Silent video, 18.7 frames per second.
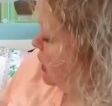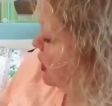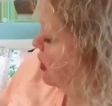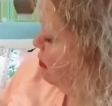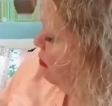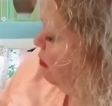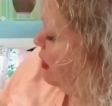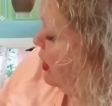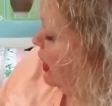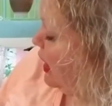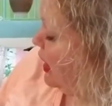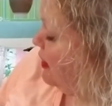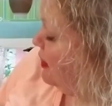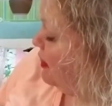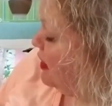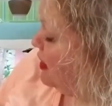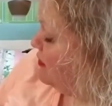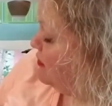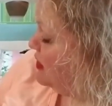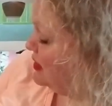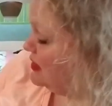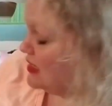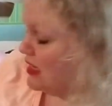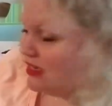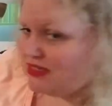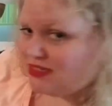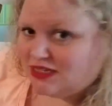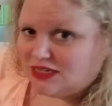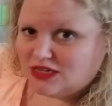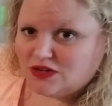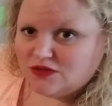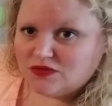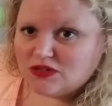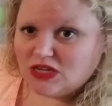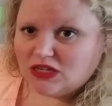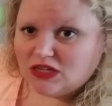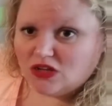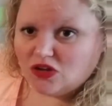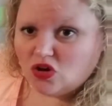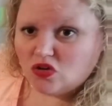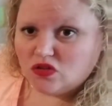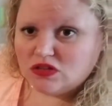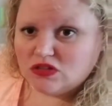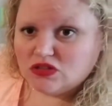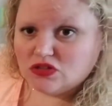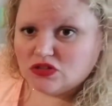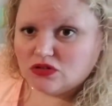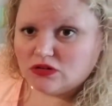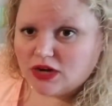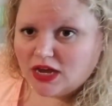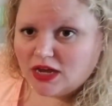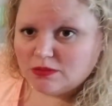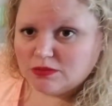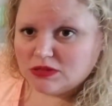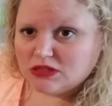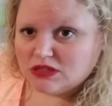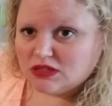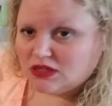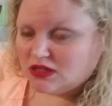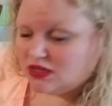But I love this idea of taking all these scraps